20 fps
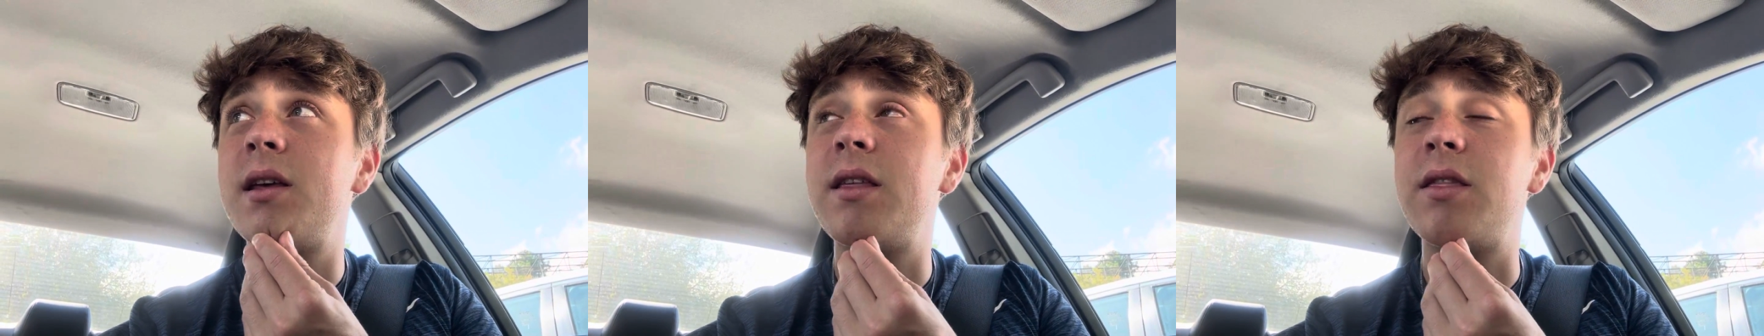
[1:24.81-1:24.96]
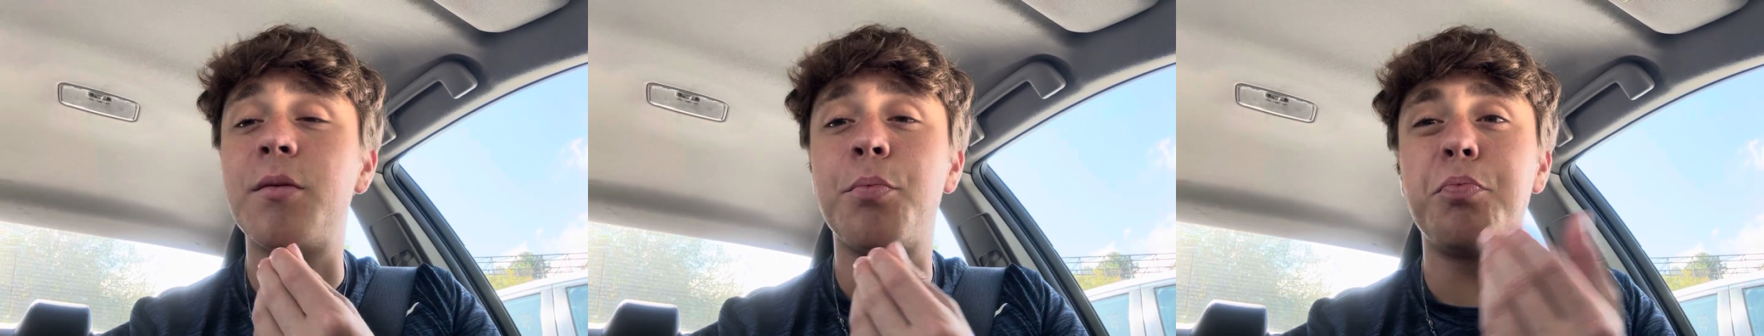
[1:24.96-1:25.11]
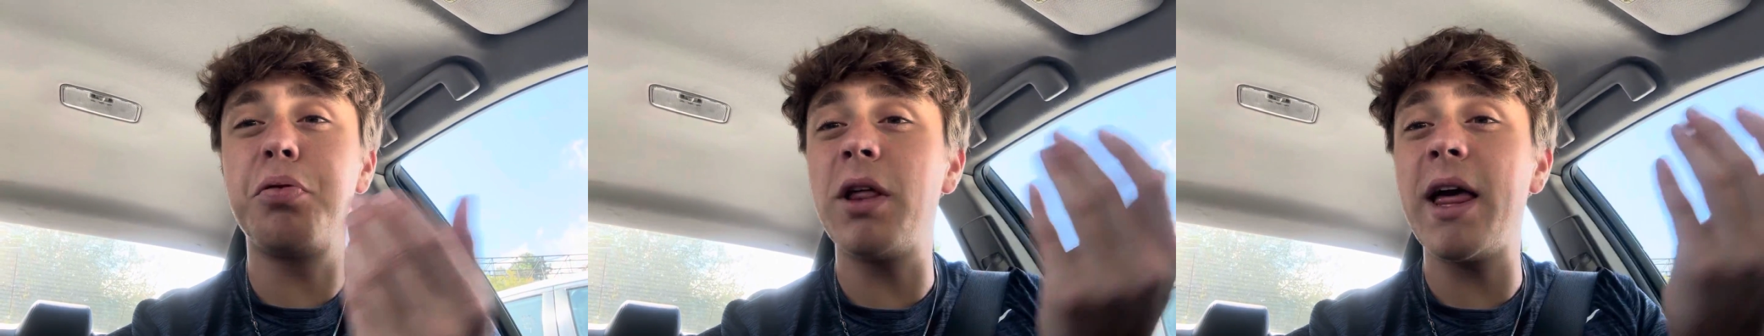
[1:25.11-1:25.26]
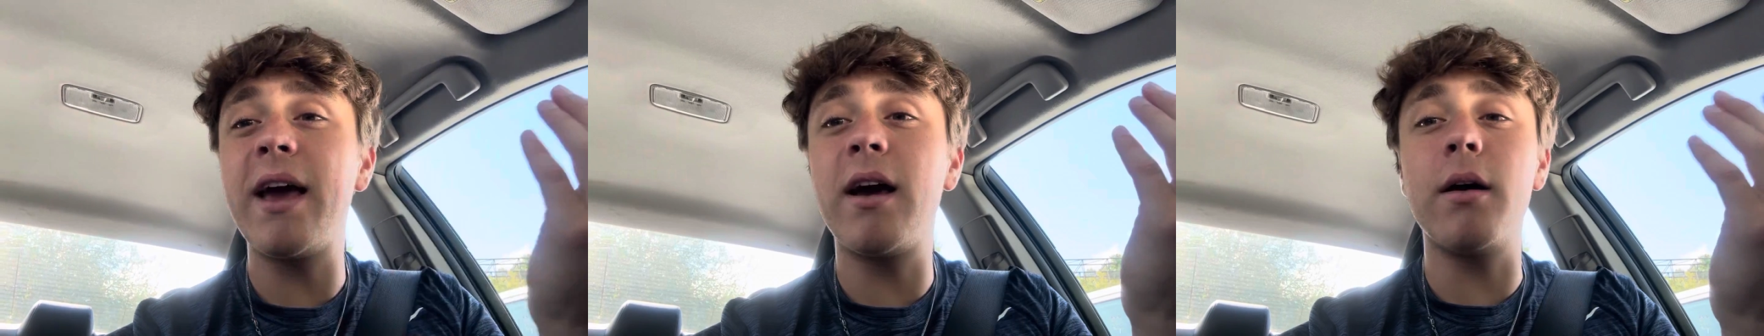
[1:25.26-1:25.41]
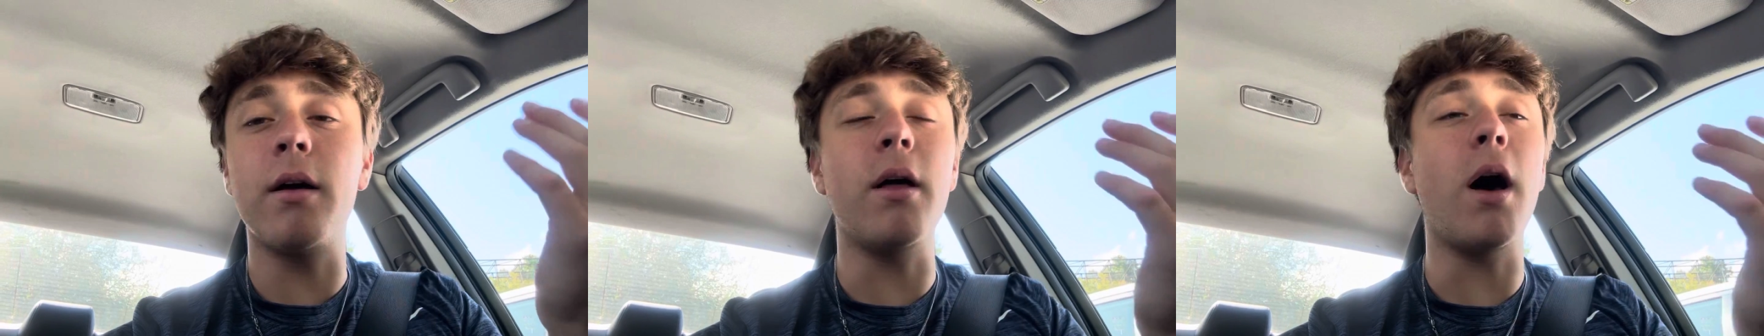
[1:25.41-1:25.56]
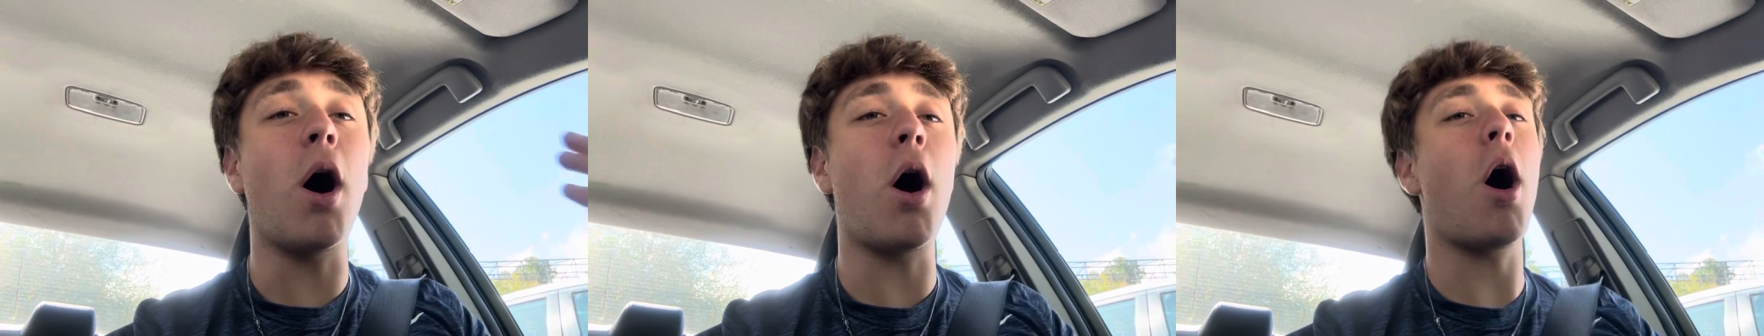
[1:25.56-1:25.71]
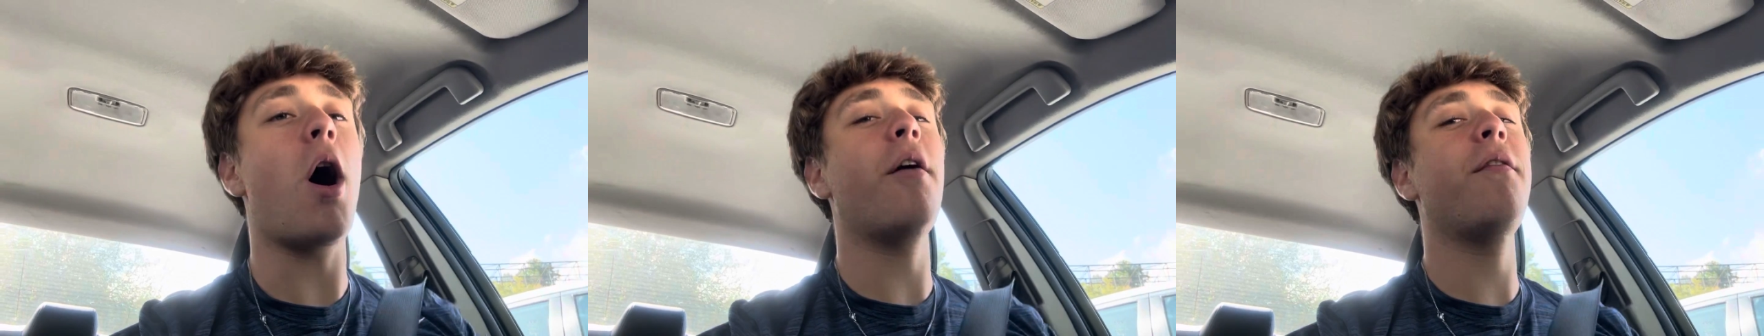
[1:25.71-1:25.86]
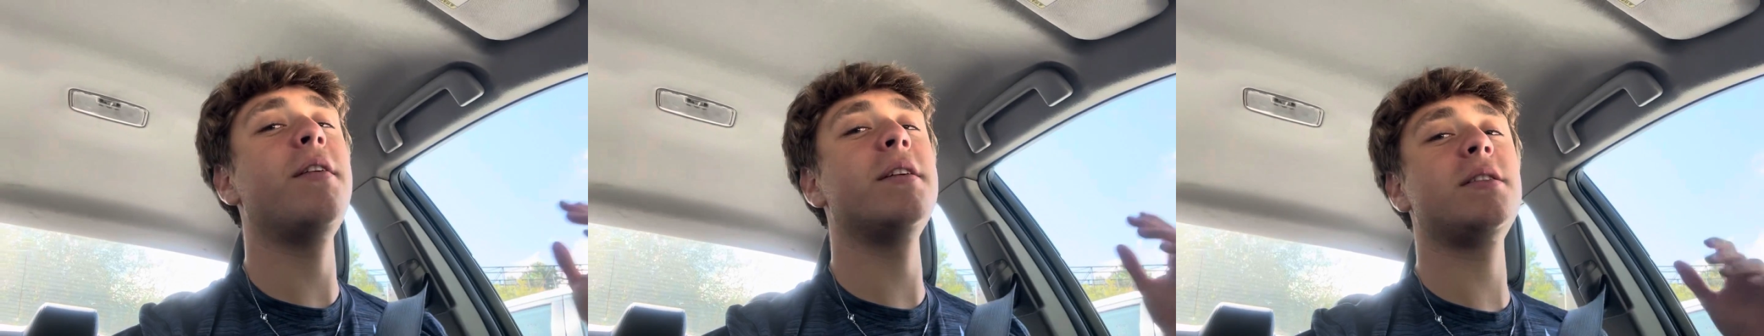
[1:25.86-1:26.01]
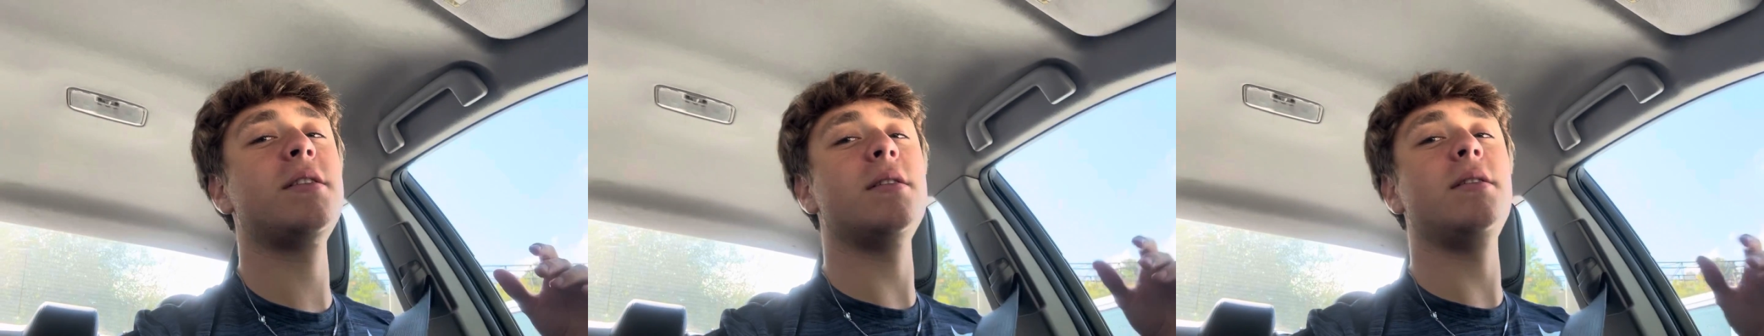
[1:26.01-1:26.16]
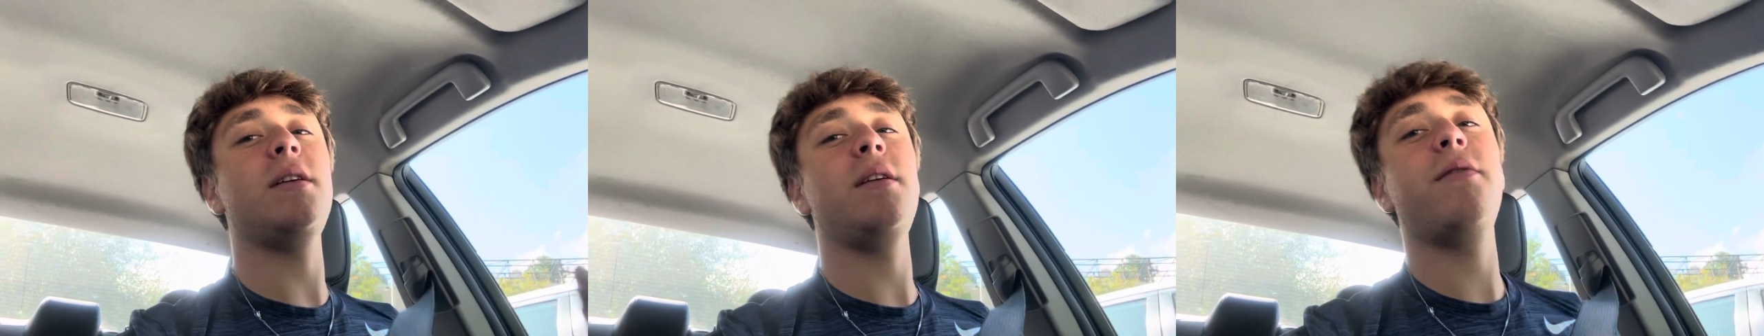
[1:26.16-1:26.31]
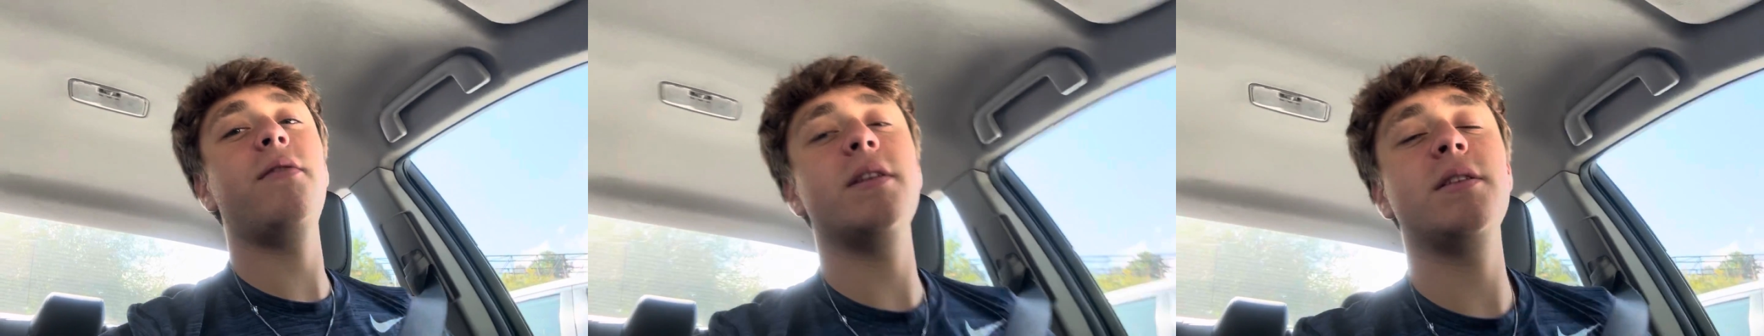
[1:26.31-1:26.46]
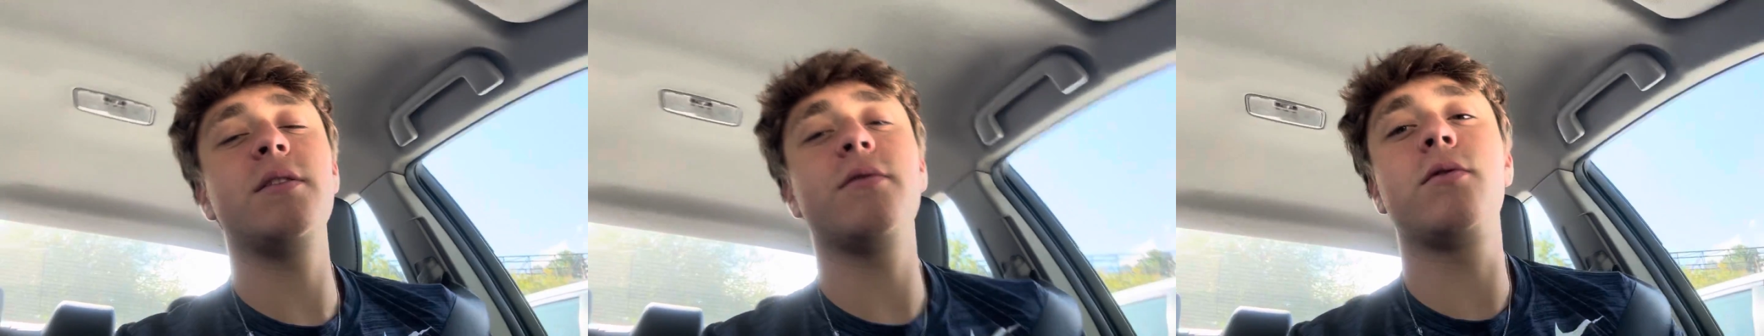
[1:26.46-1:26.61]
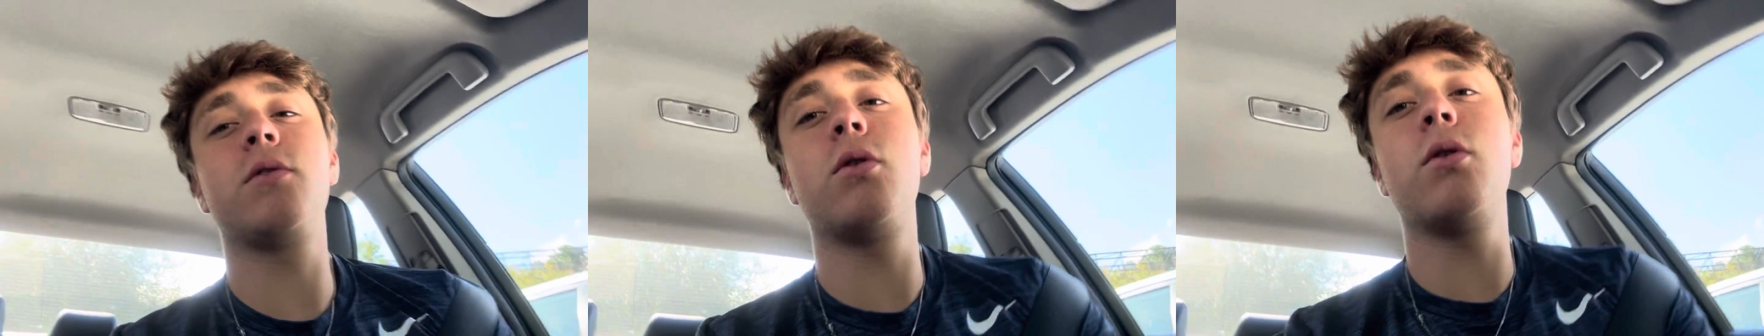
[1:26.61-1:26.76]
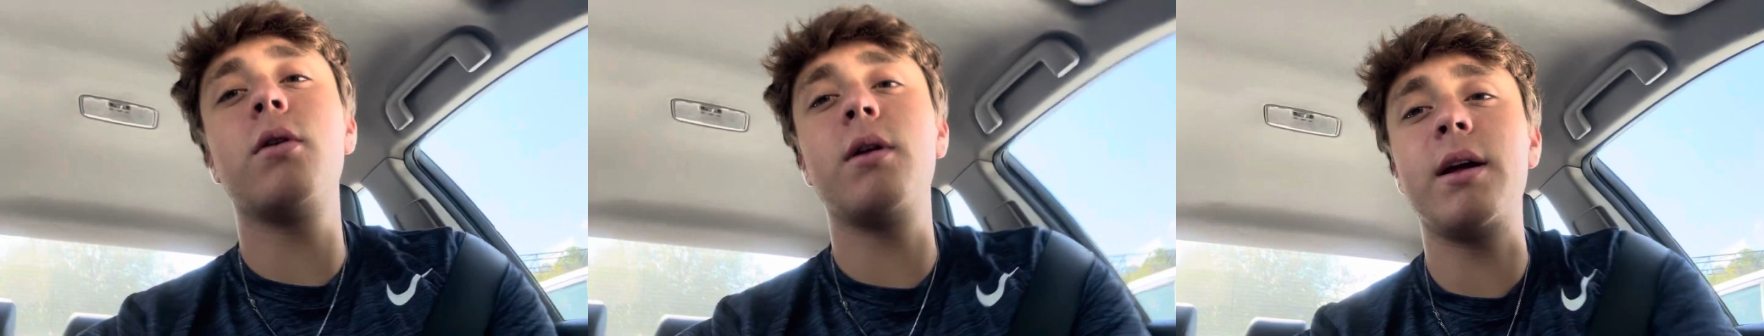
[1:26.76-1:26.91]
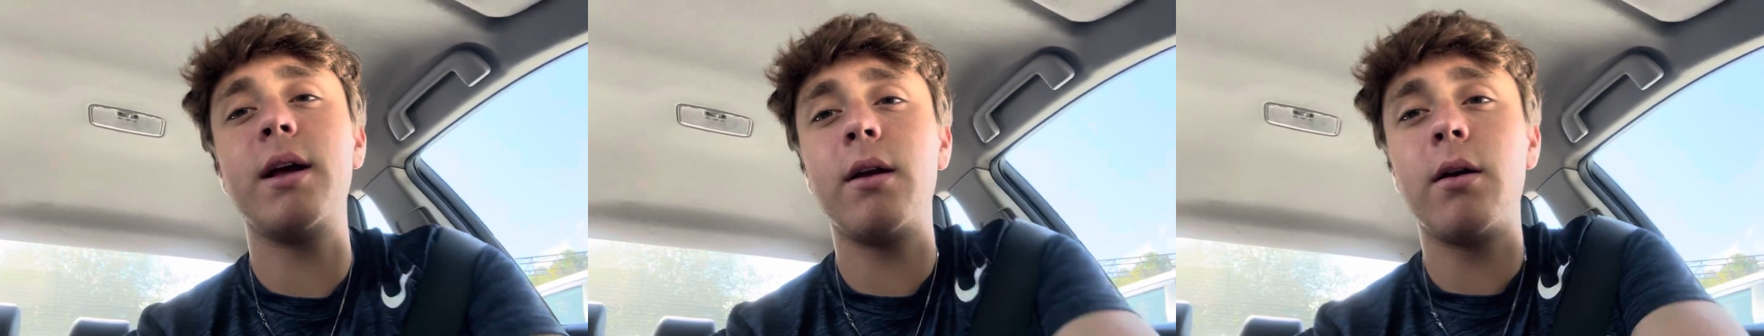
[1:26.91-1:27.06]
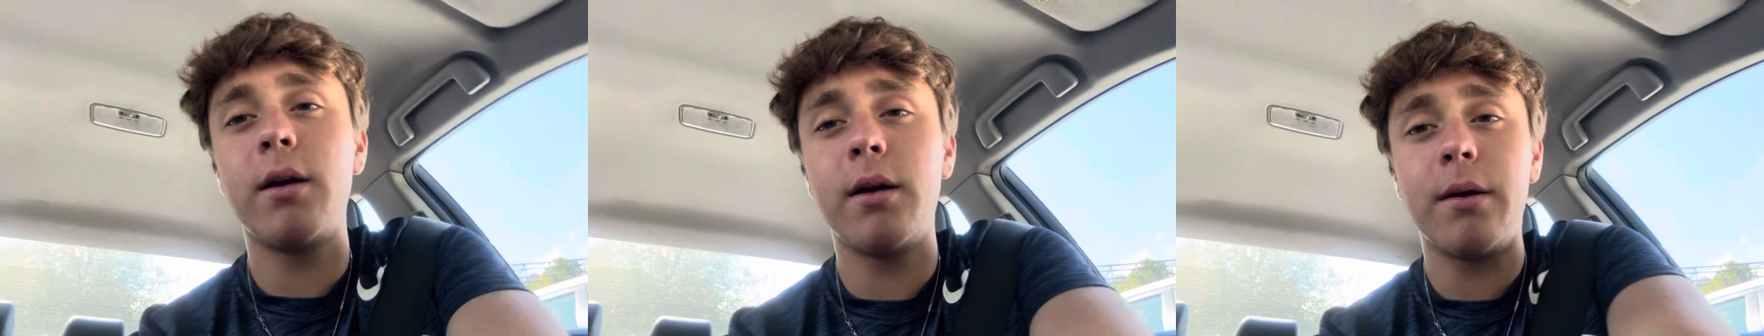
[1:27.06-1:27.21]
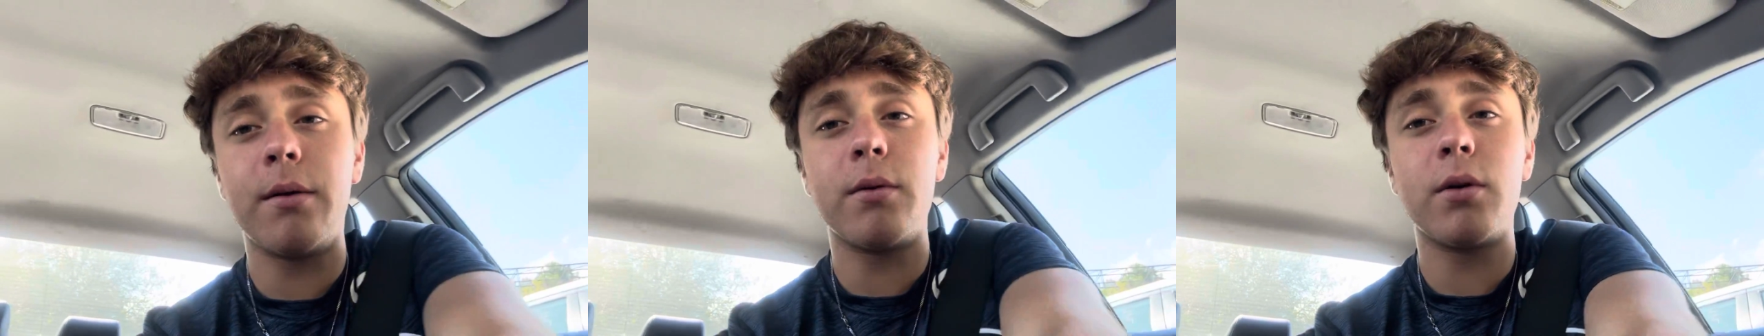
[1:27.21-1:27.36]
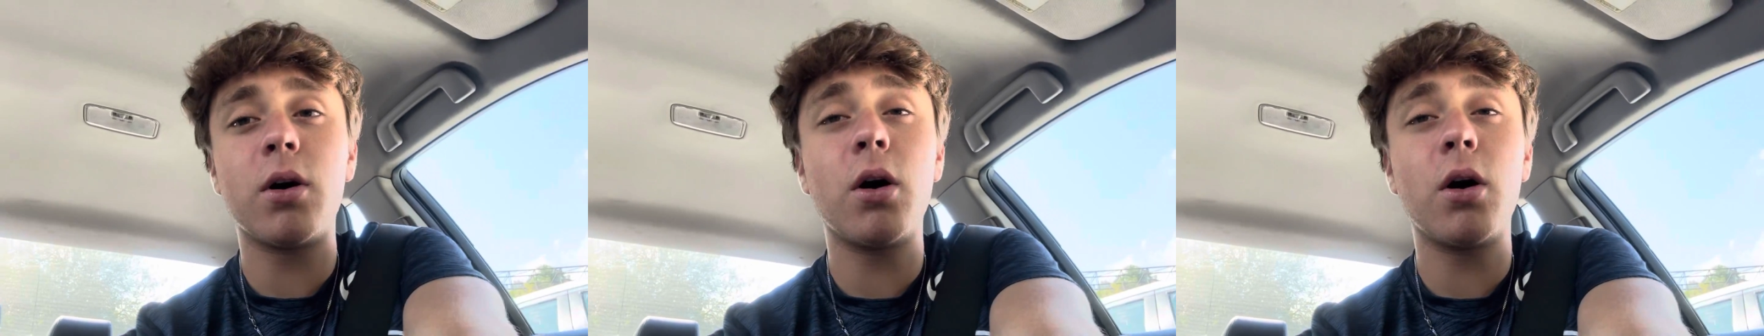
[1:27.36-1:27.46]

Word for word: the play, offense and defensive coordinating